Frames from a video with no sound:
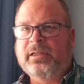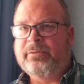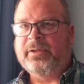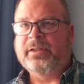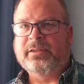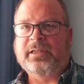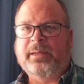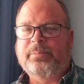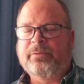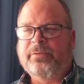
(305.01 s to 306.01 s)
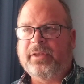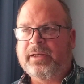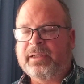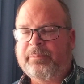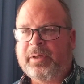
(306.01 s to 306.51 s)
living type of
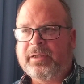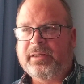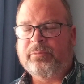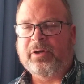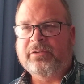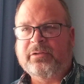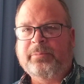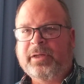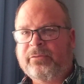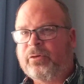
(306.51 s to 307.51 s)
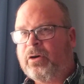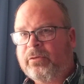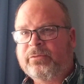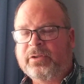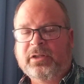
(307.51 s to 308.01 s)
thing, I mean, he wants to be
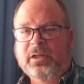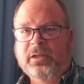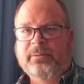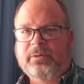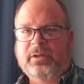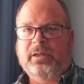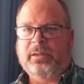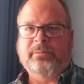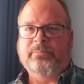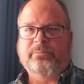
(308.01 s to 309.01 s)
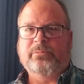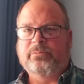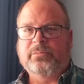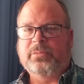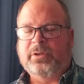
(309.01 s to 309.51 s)
involved in
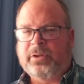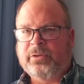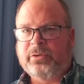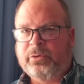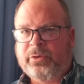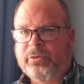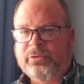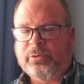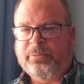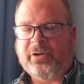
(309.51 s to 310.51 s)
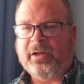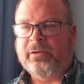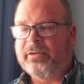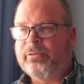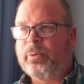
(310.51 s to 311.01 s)
the new YouTube
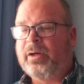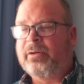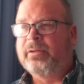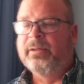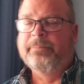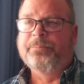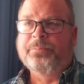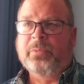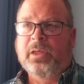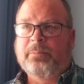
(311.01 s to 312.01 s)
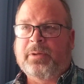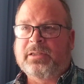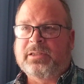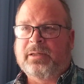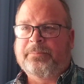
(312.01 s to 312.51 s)
channel as well.
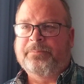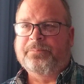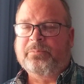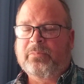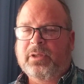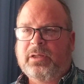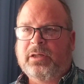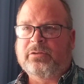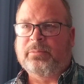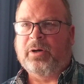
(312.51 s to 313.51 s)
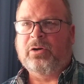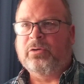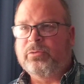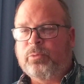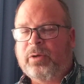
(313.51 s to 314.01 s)
But um, you know,
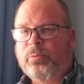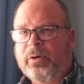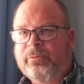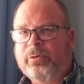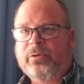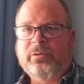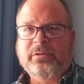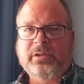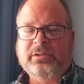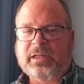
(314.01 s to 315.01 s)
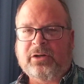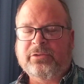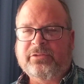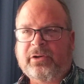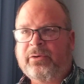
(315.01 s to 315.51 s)
tomorrow at Red River, the
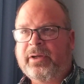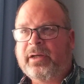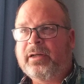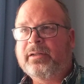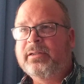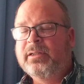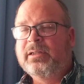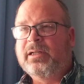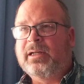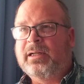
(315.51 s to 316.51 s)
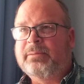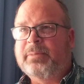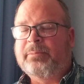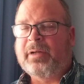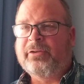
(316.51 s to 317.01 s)
Taos area, um,
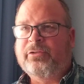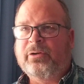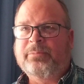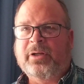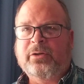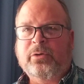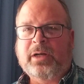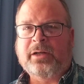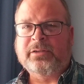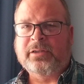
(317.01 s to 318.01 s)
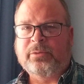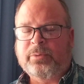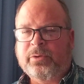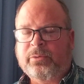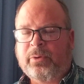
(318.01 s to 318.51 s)
I'm not sure I'm going to go down to the
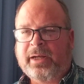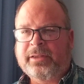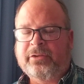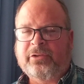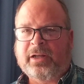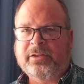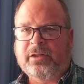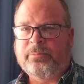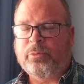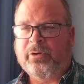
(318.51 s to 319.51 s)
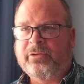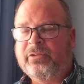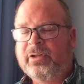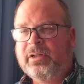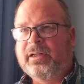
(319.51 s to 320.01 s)
Rio Grande, the John Dunn
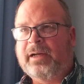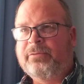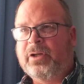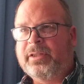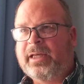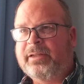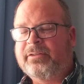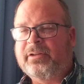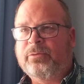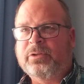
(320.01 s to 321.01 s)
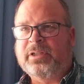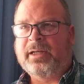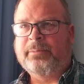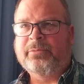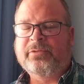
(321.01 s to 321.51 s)
Bridge. I've done that several
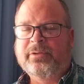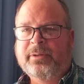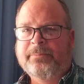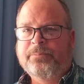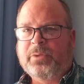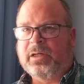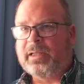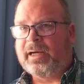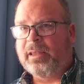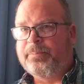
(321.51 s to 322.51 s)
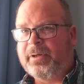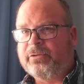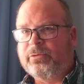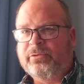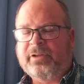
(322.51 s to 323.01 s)
times. A lot of the
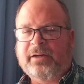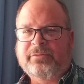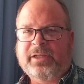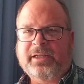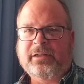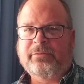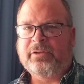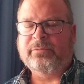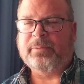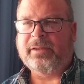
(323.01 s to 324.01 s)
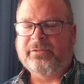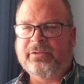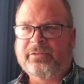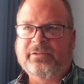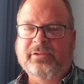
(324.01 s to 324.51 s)
pictures that I've taken of these
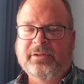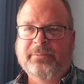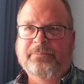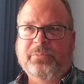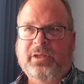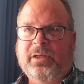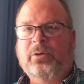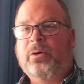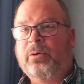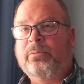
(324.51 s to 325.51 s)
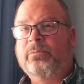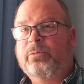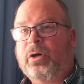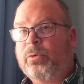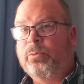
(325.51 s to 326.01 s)
places, you know, are
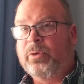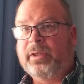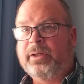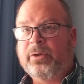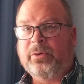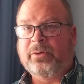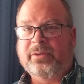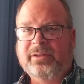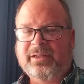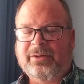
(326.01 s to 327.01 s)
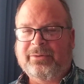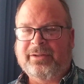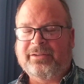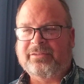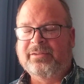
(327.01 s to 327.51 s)
are really good, you know,
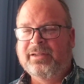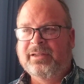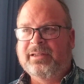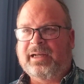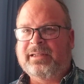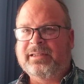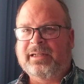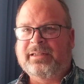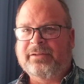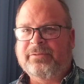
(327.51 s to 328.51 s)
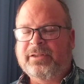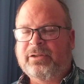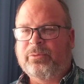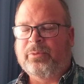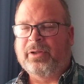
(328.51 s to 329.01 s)
and it's I, I definitely
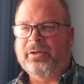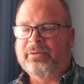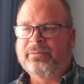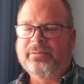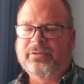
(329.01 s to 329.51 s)
don't want to,